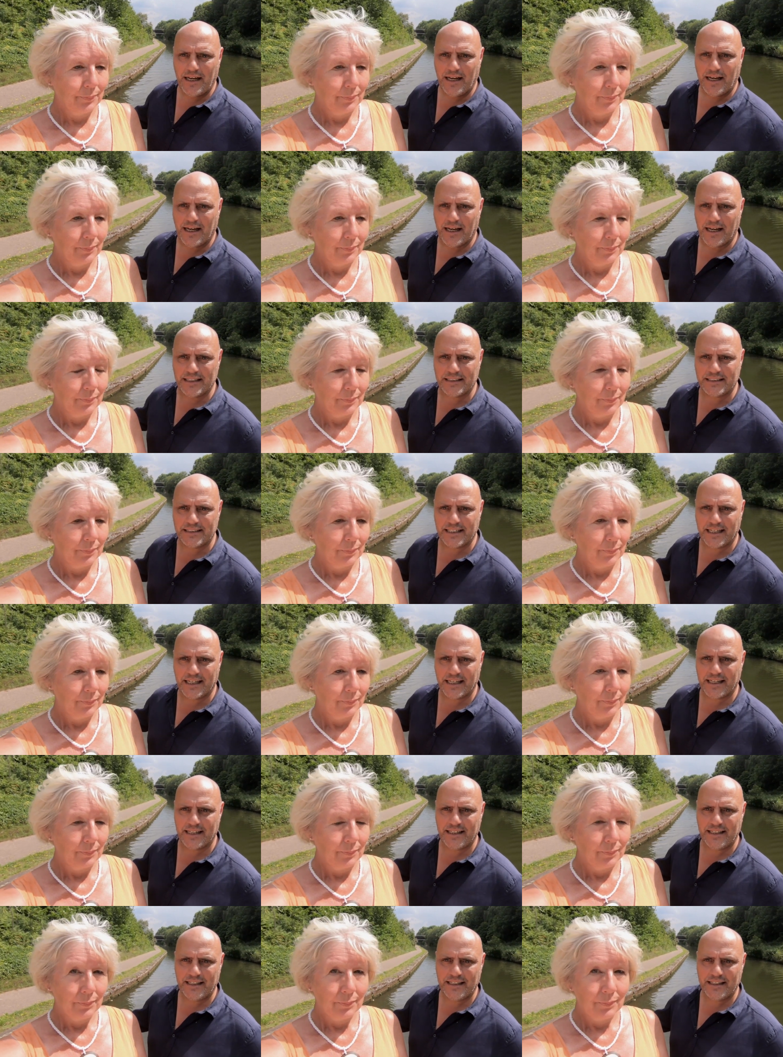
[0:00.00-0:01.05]
Speaker 1: And
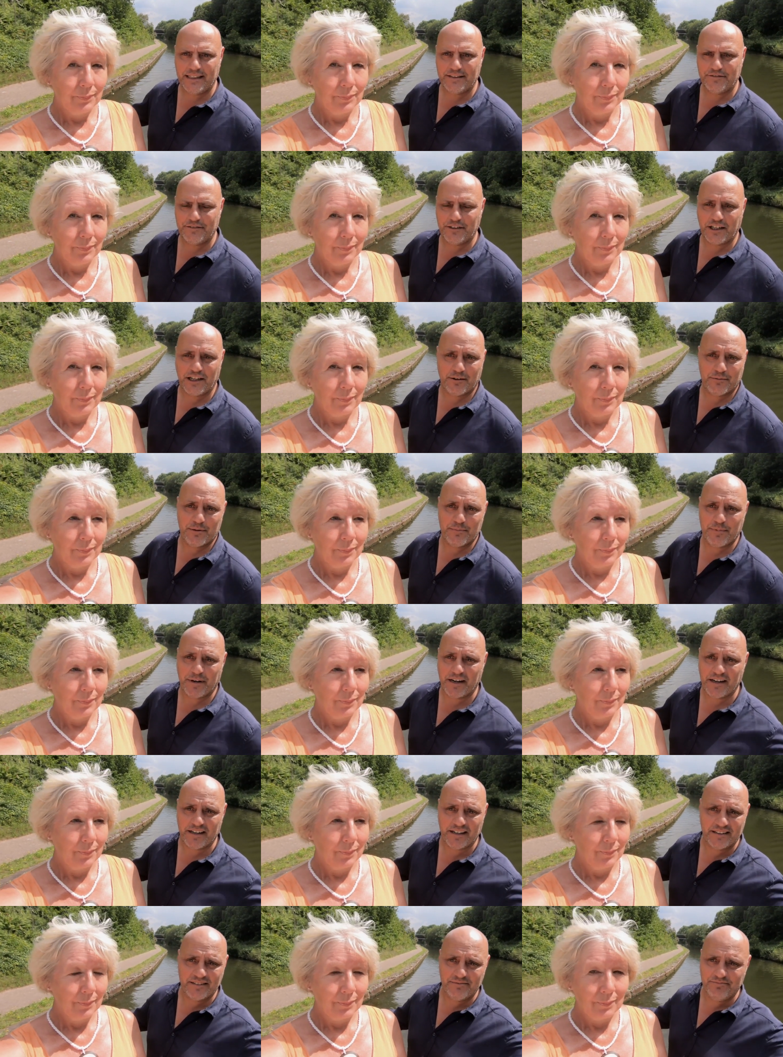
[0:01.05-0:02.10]
if you come in
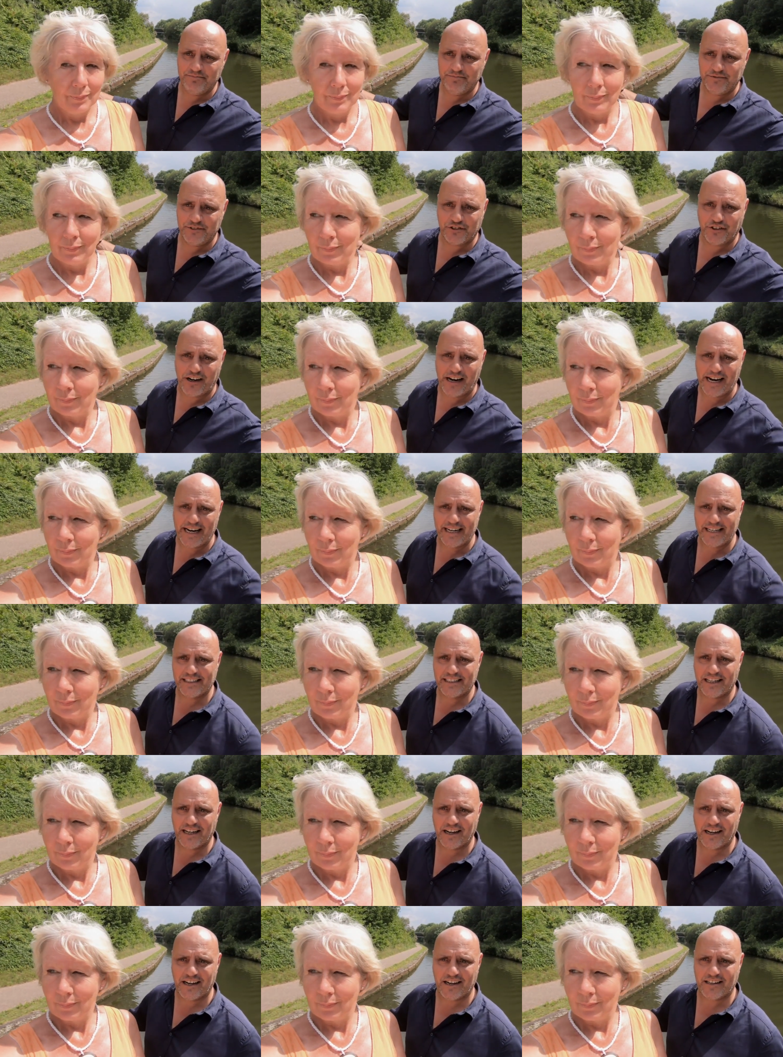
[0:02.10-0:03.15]
by train,
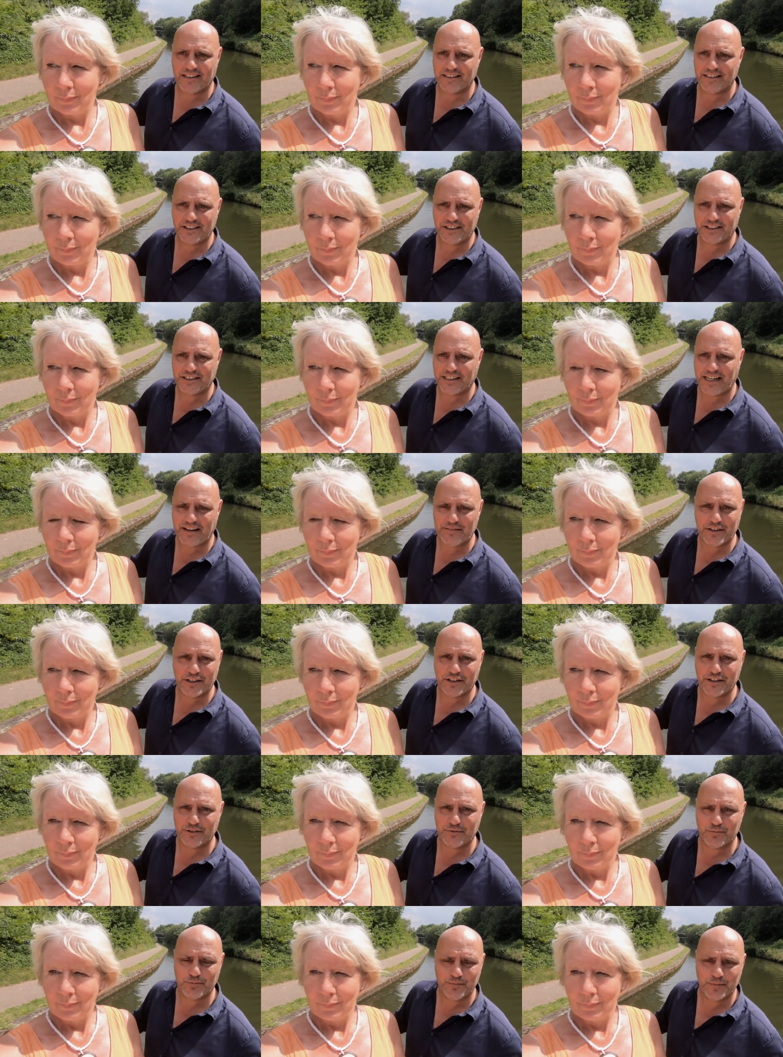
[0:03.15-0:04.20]
car, just have a
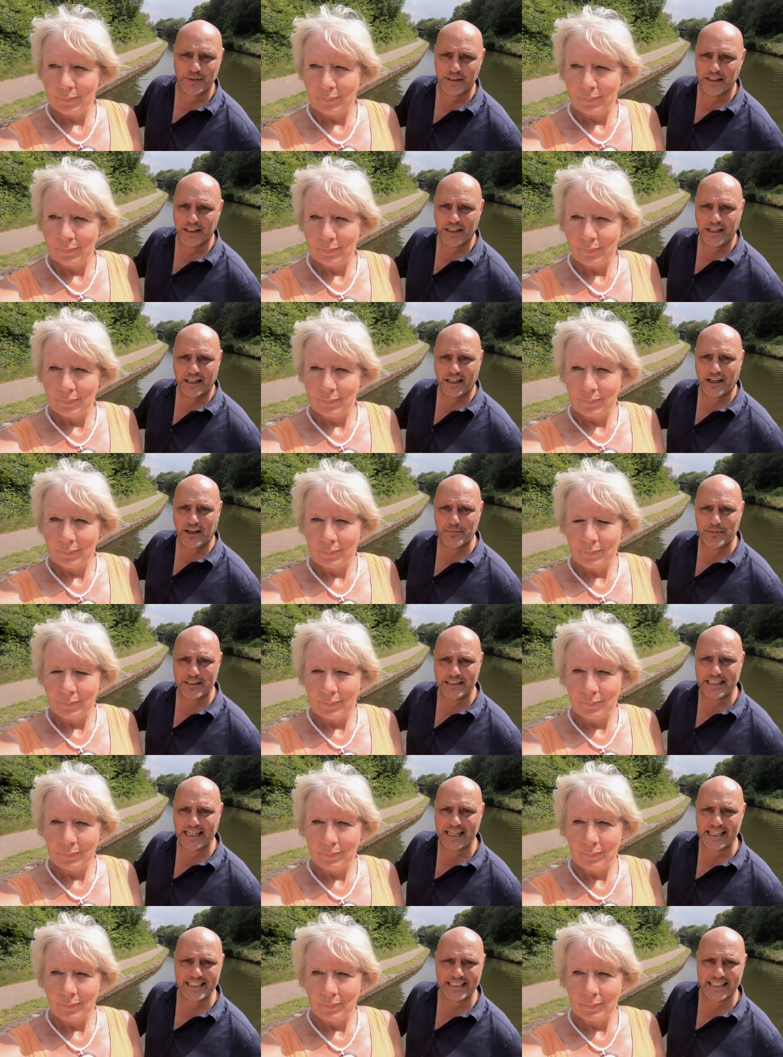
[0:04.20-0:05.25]
good couple of
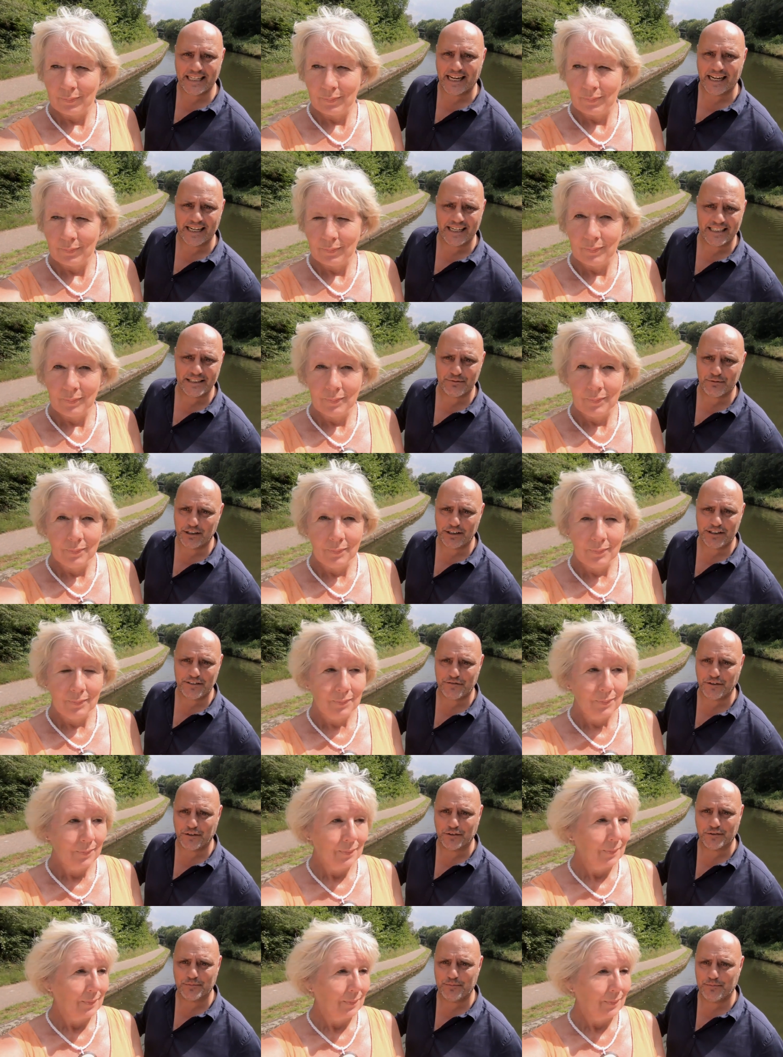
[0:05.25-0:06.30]
days here. It's
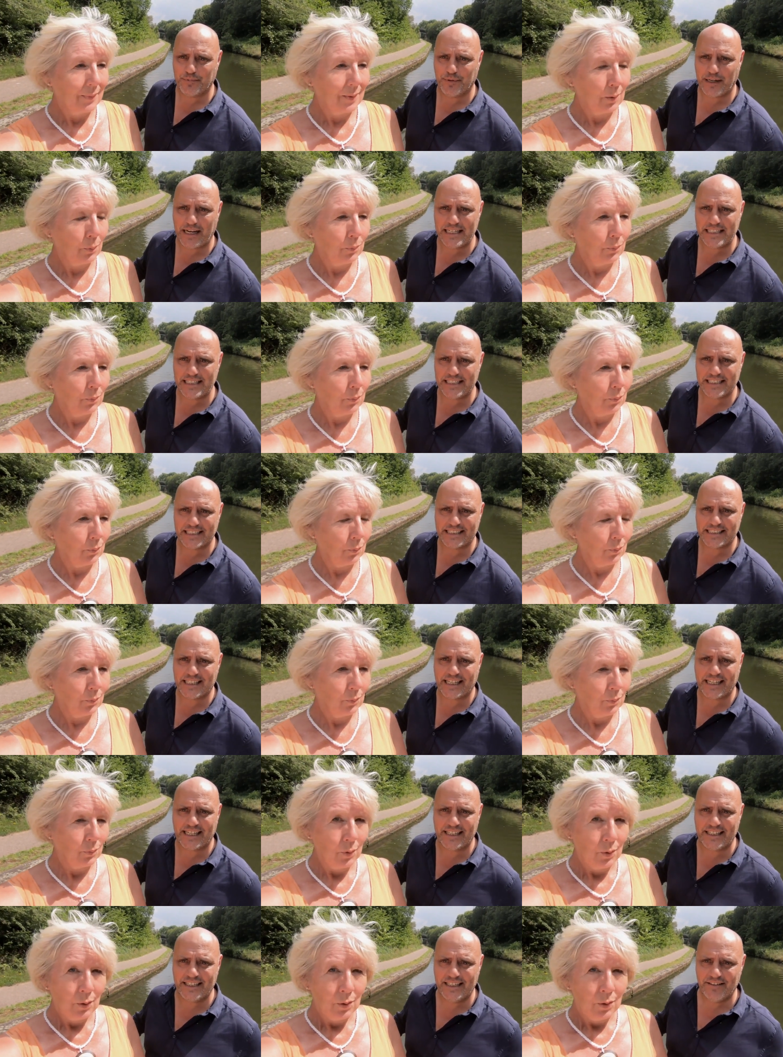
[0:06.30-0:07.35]
wonderful. Plenty to
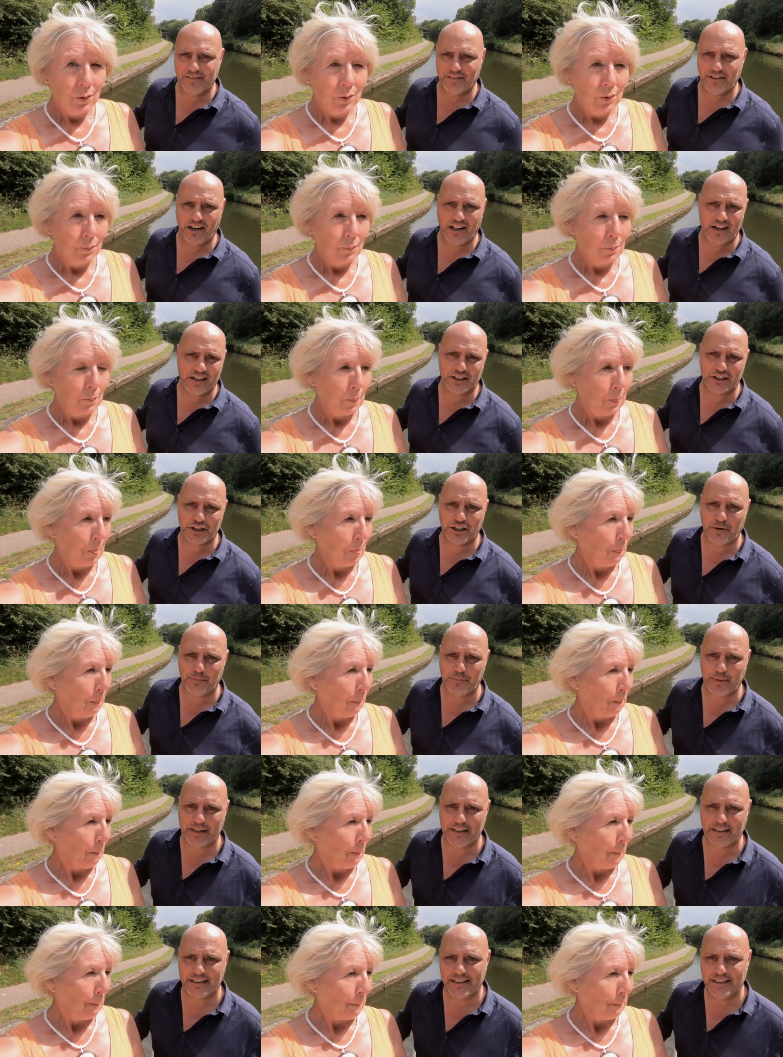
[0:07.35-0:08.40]
see. If you like
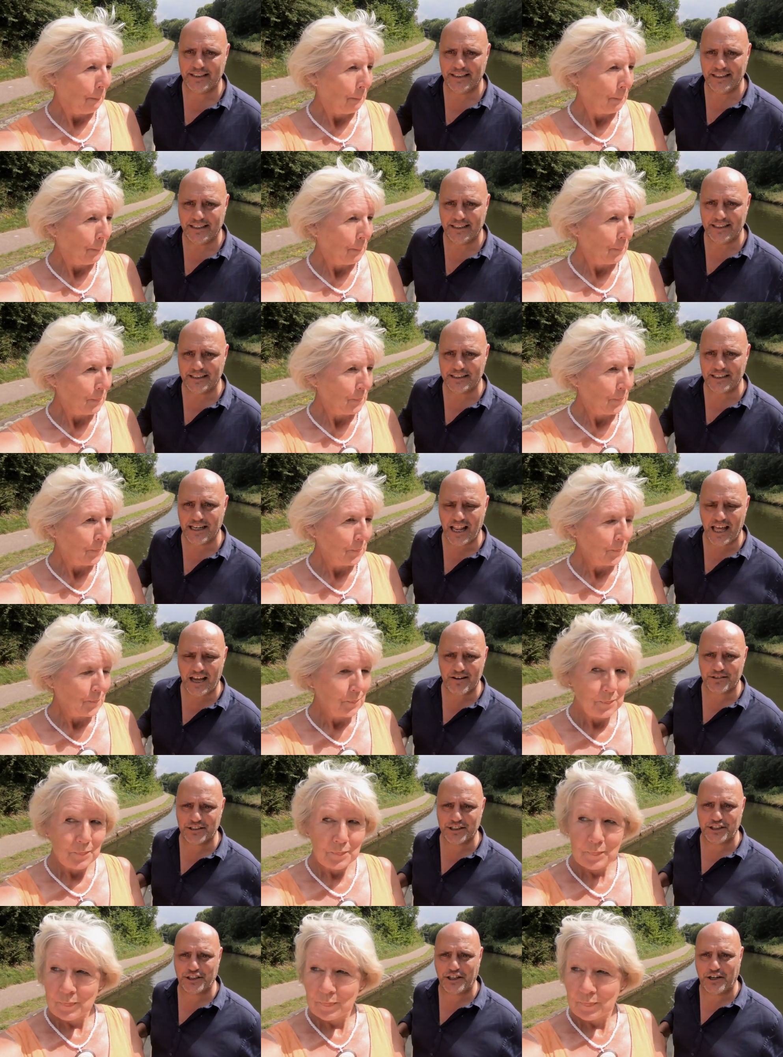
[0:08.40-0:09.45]
shopping, there's
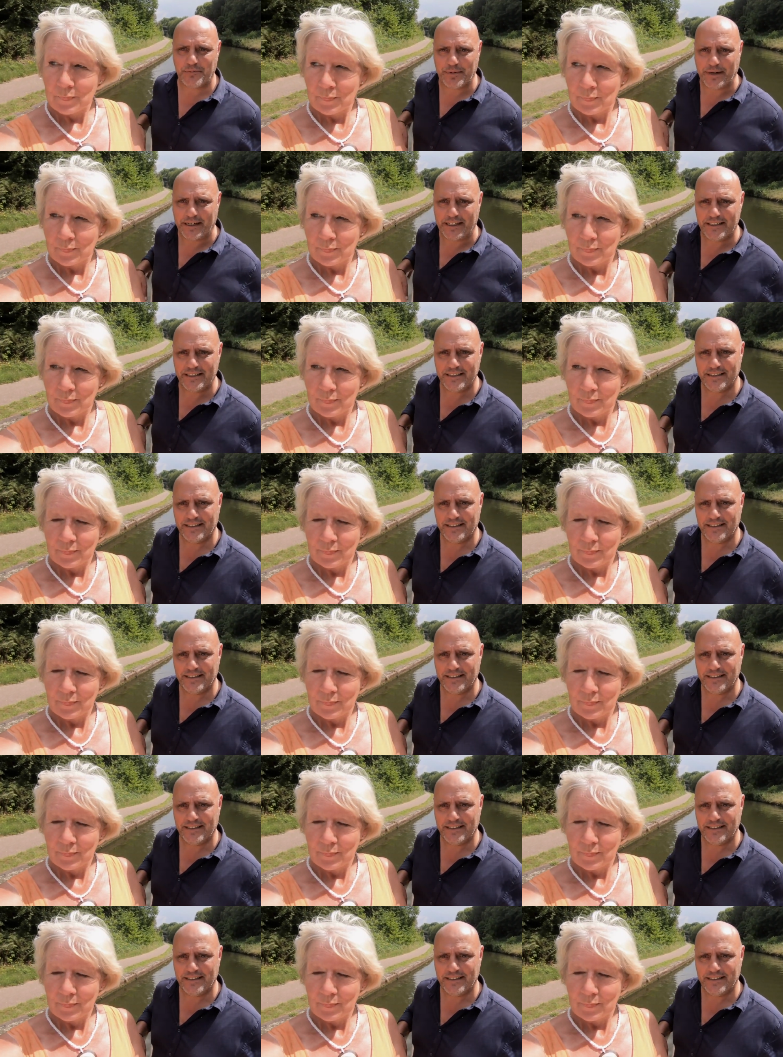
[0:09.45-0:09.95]
loads of shopping.